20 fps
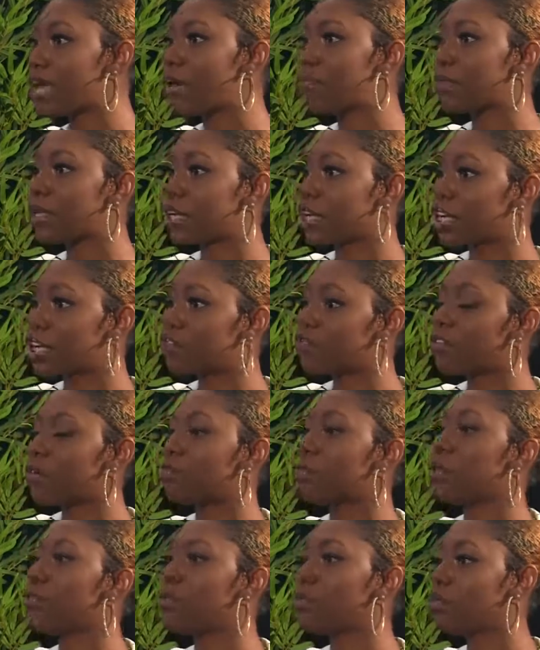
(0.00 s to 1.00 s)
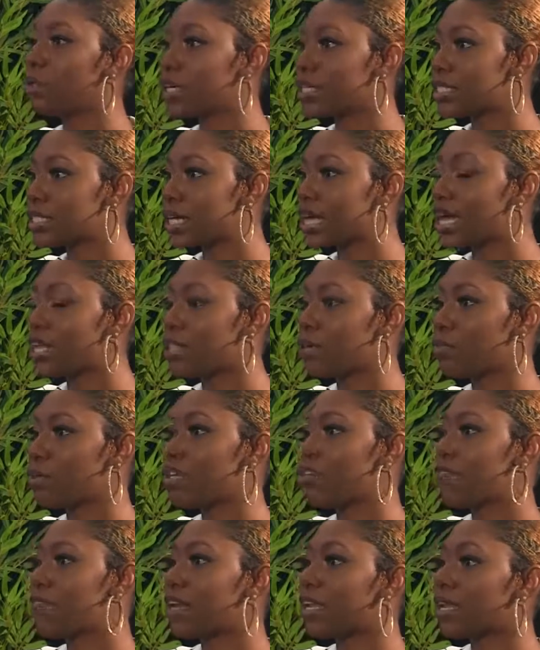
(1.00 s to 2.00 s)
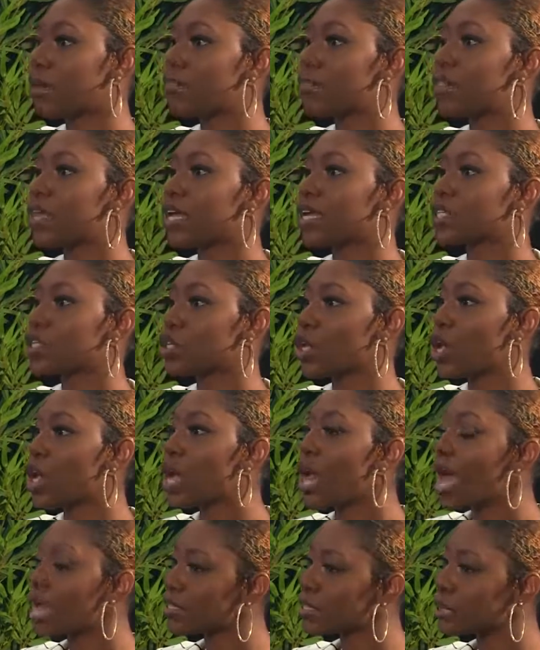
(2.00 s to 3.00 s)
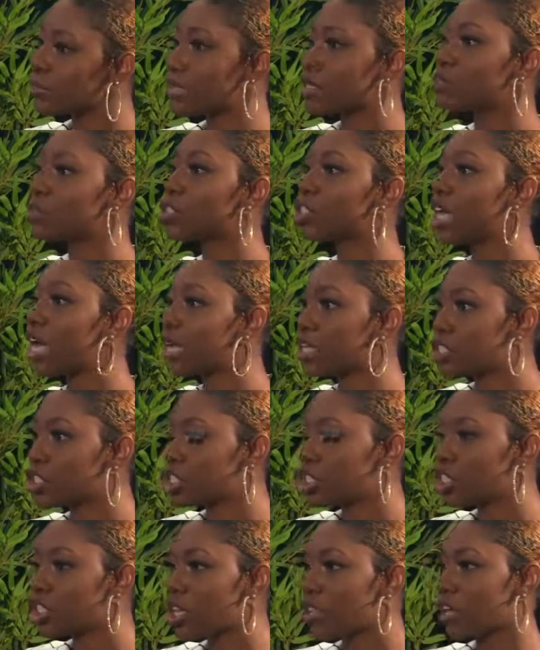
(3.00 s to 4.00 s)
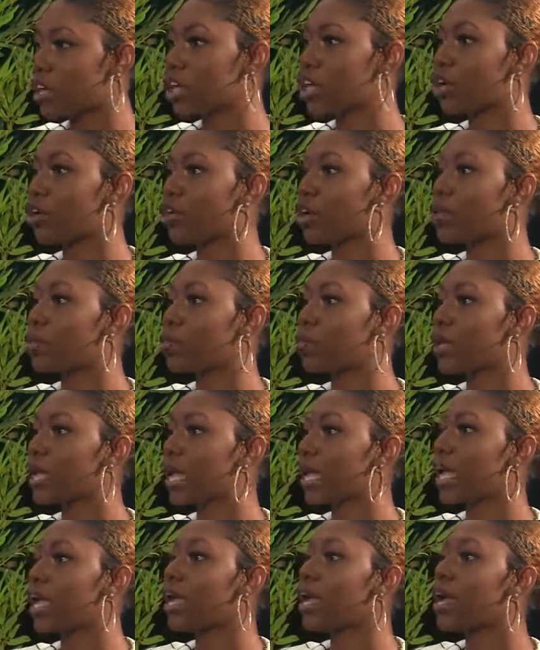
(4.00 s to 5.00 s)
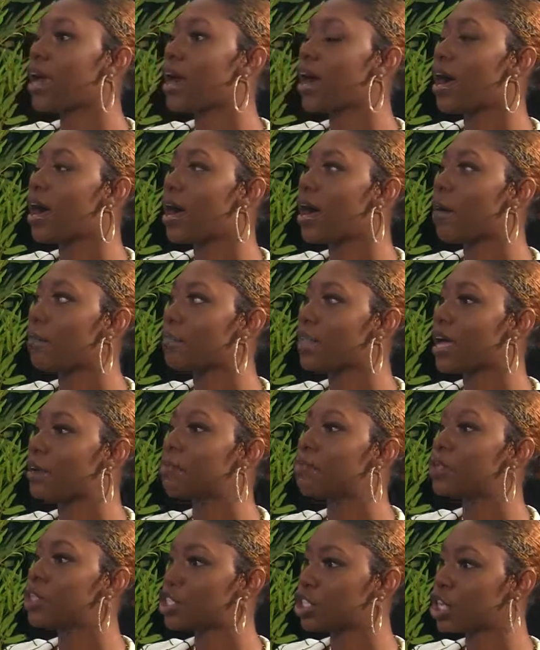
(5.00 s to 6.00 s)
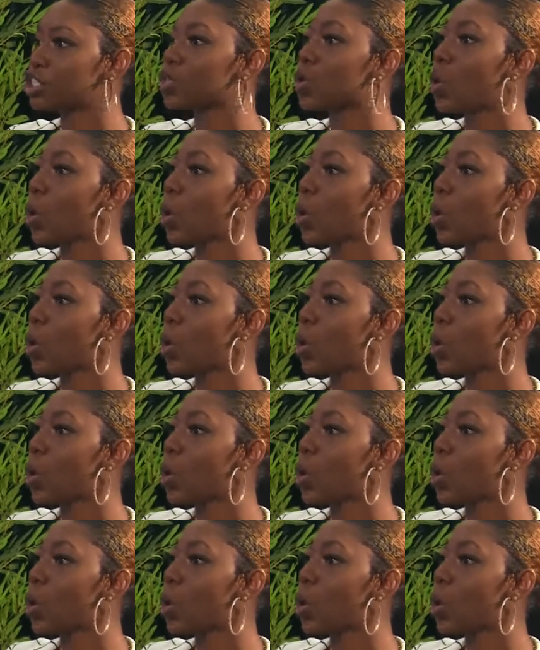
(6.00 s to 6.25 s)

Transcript: them, they learned from me, we work together, we develop things. And sometimes we challenge each other in a great way that push us